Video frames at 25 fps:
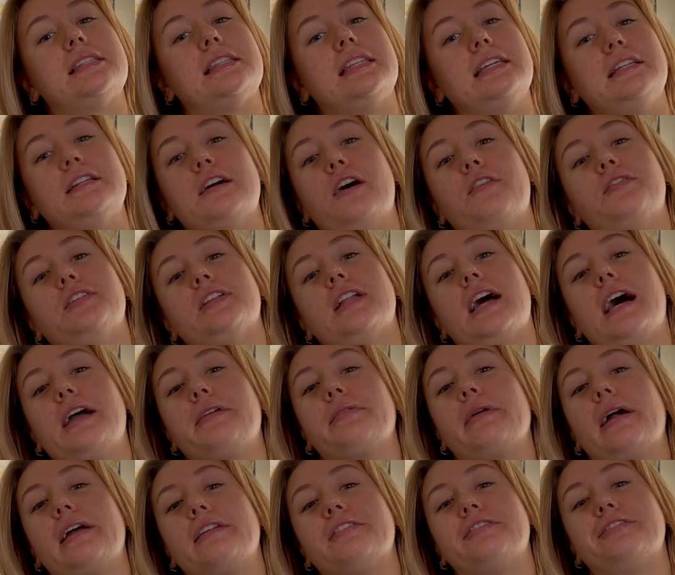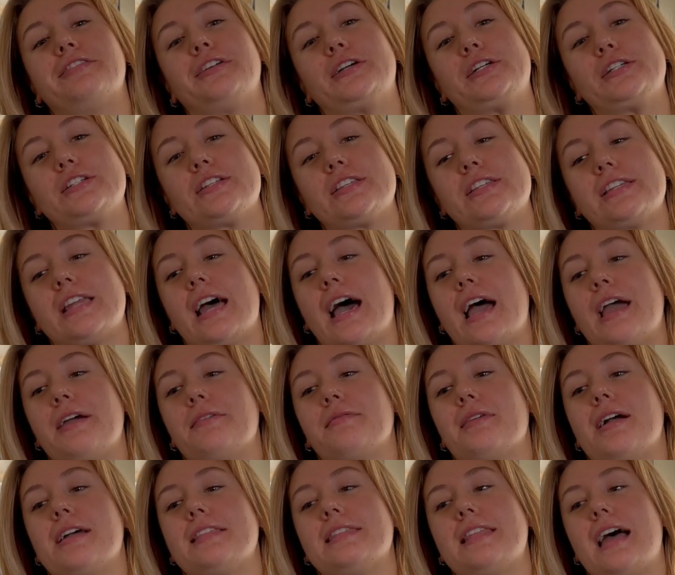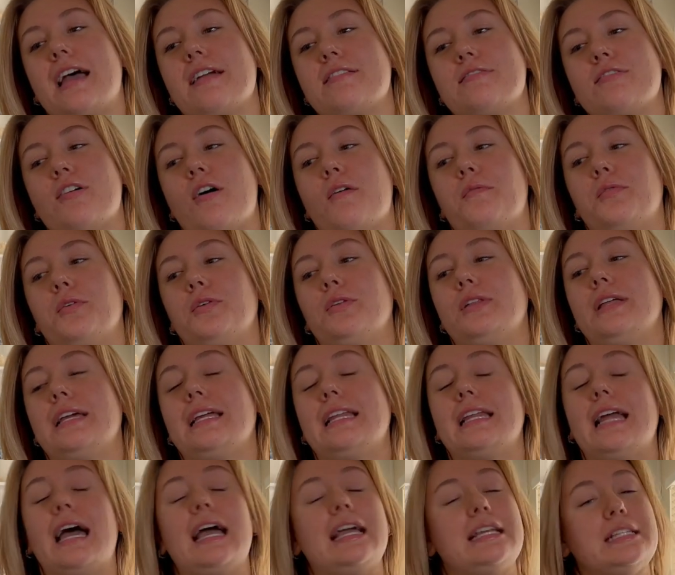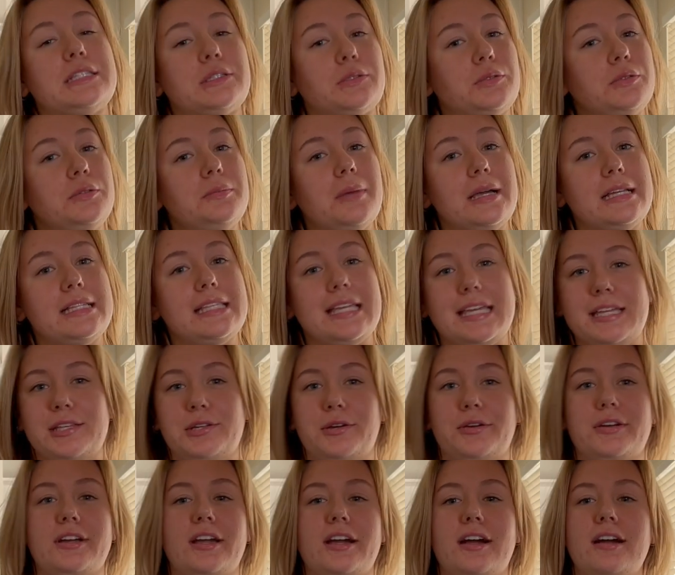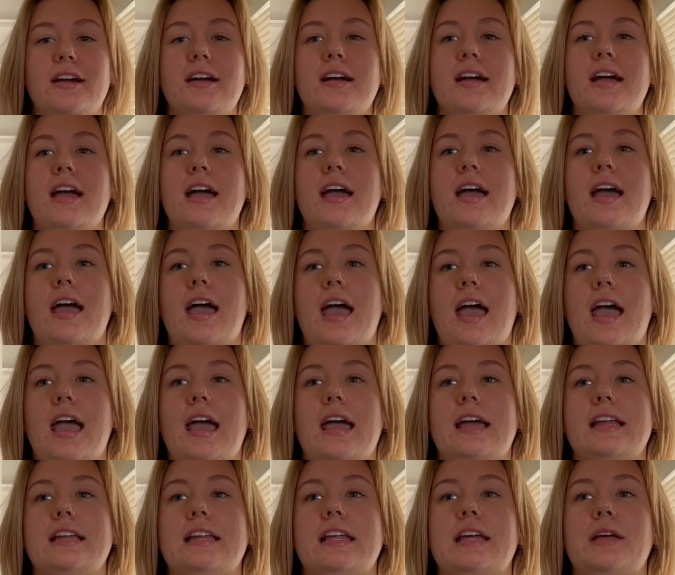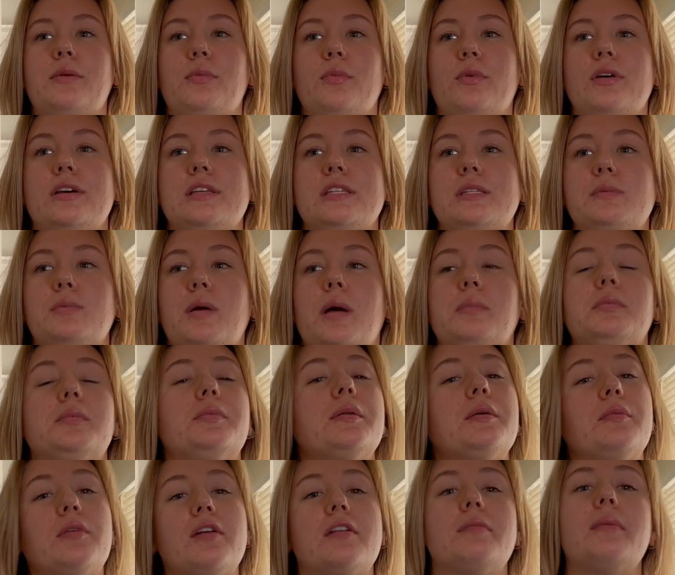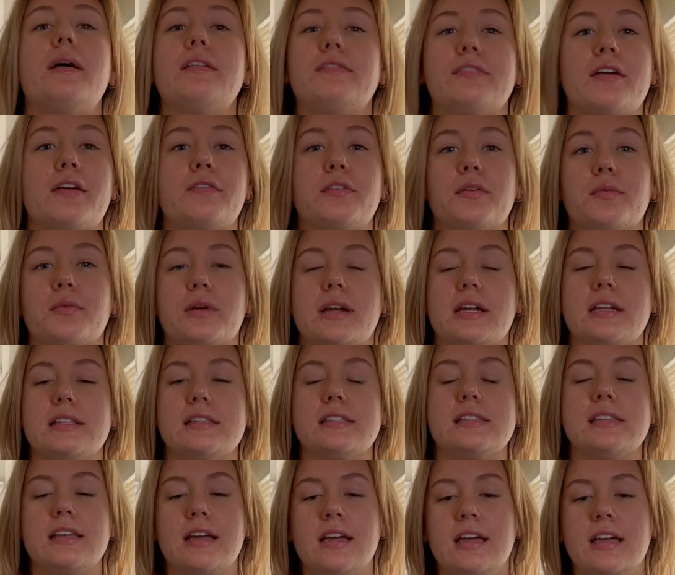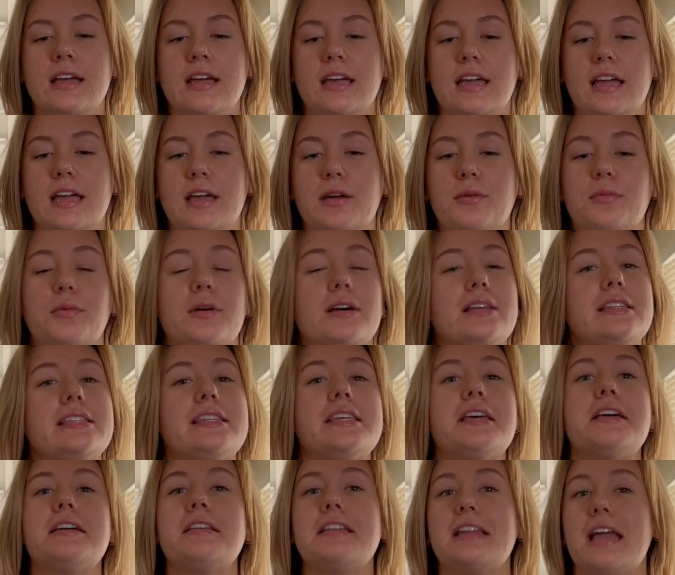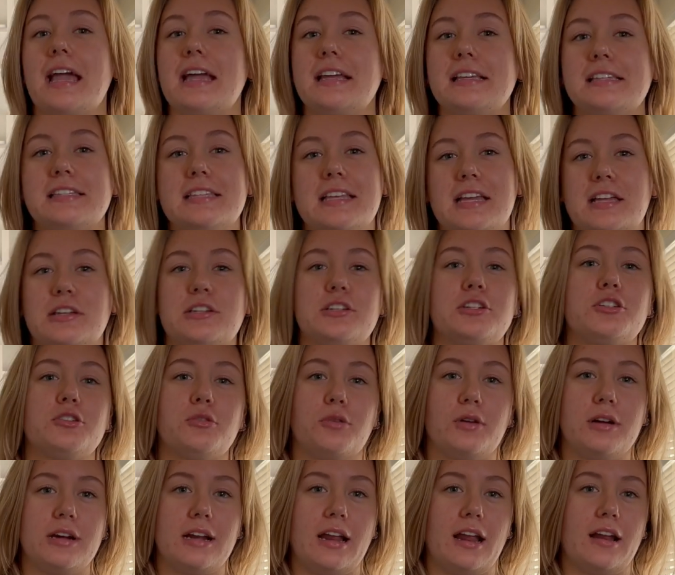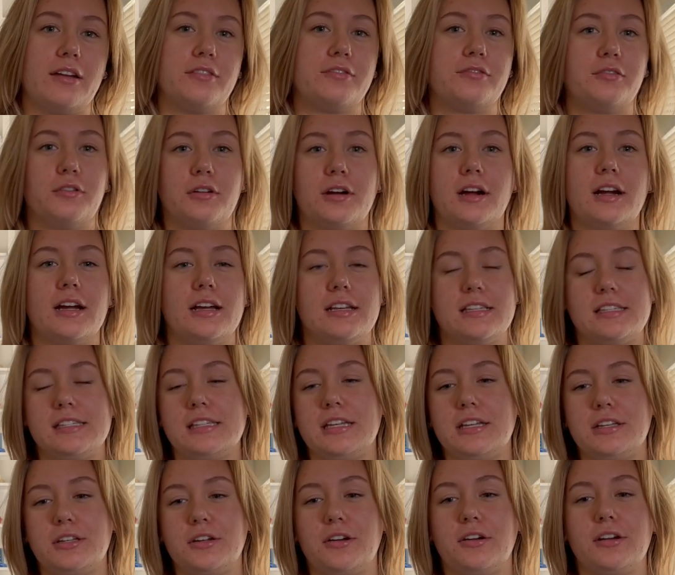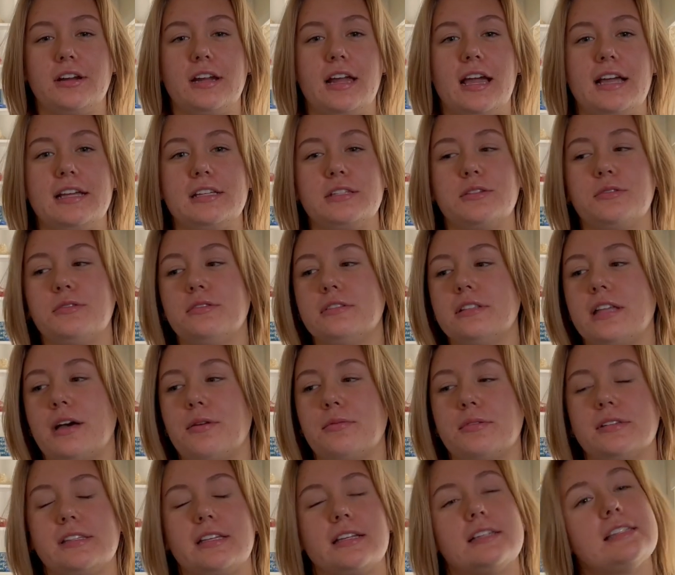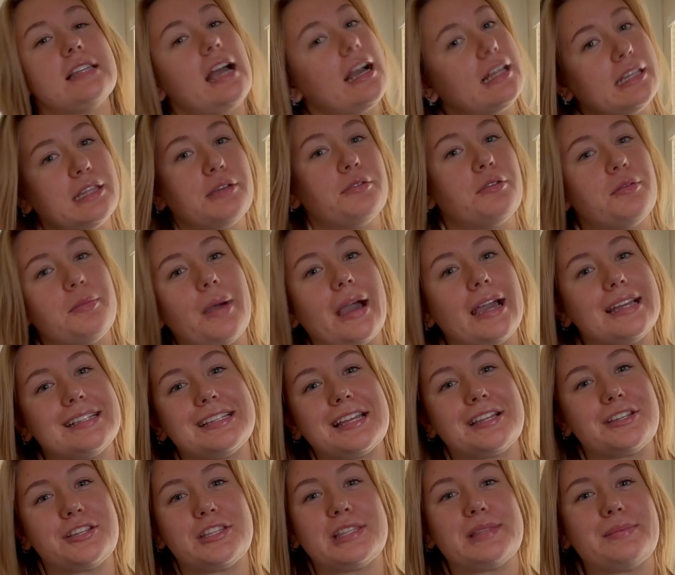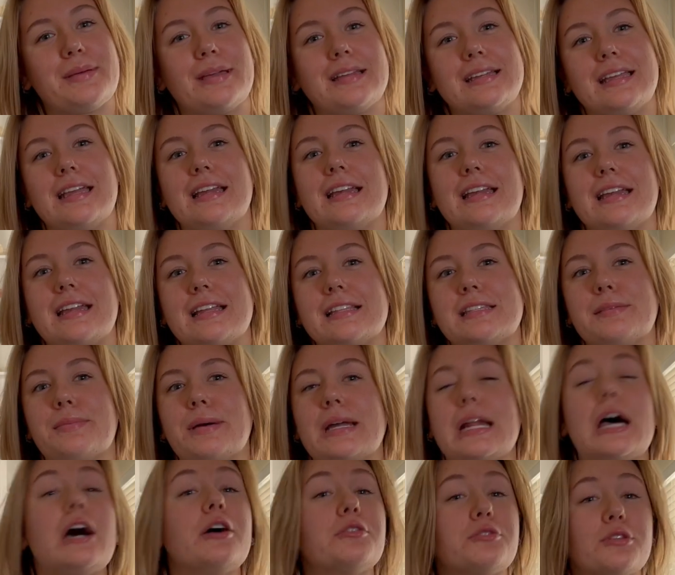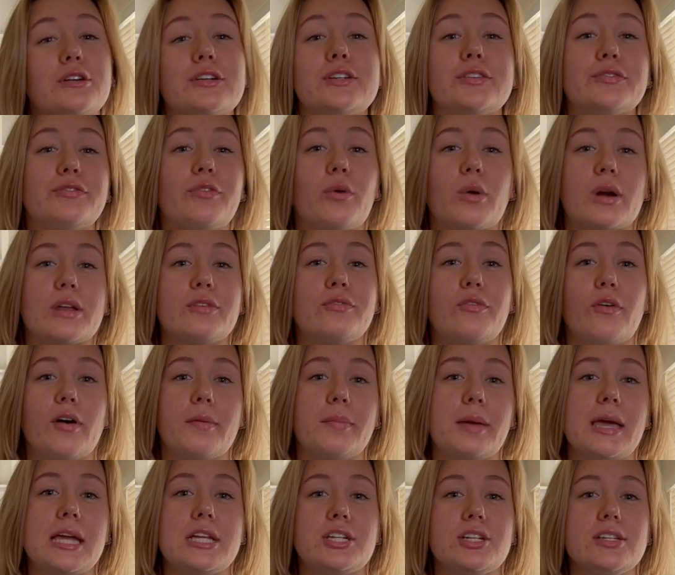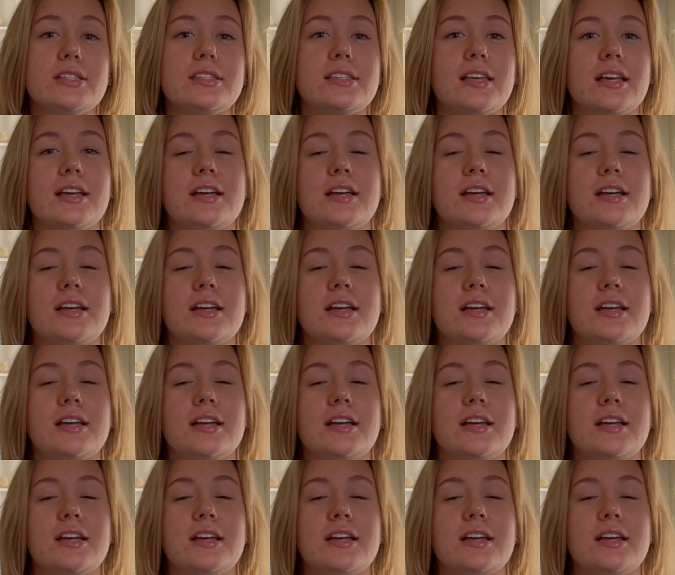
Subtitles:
the novel I read first. I read that novel in high school, my senior year, and it was probably one of my favorite reads. It was nice and short, and for a senior in high school, that was exactly what my attention span needed. It's about 144 pages,